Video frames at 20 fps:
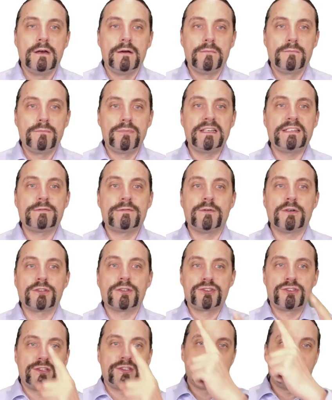Please
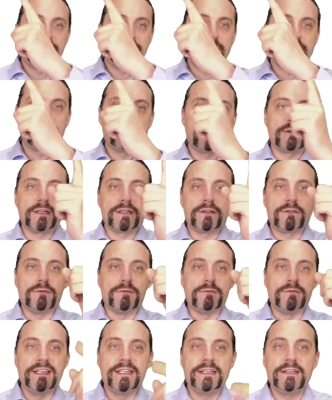watch the following 2
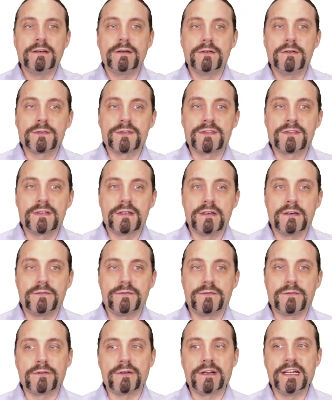videos
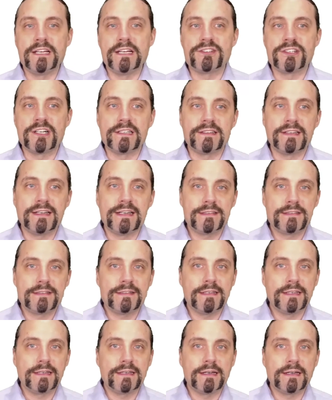for Agile
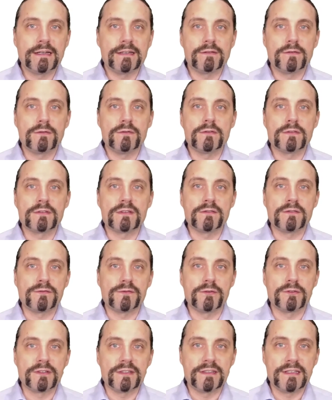testing and also
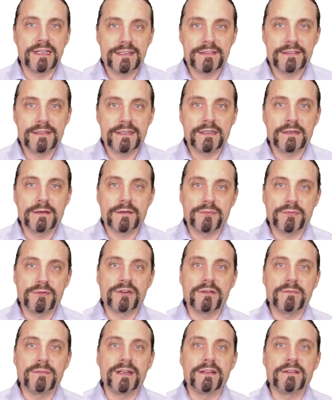for the testing
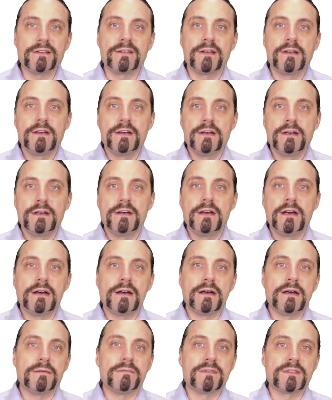pyramid,
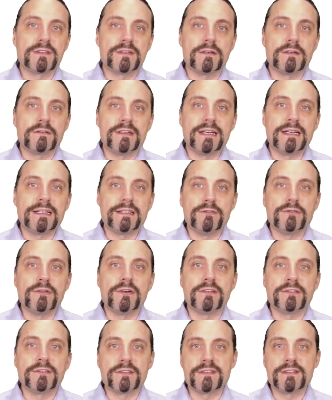so that you
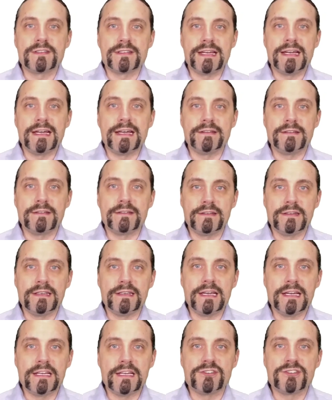understand
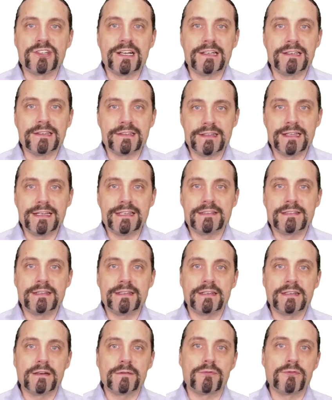the Agile
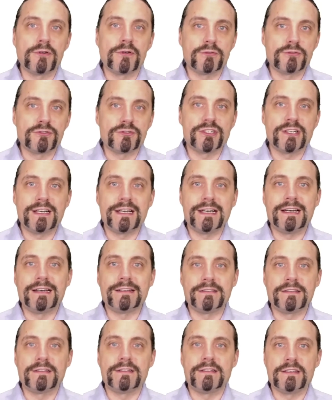testing approach
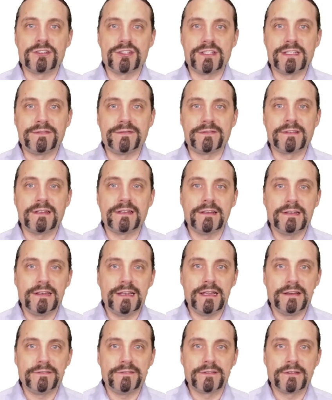and the shift
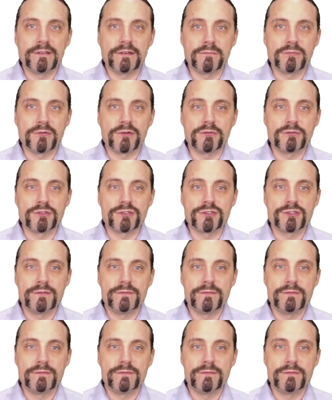left approach.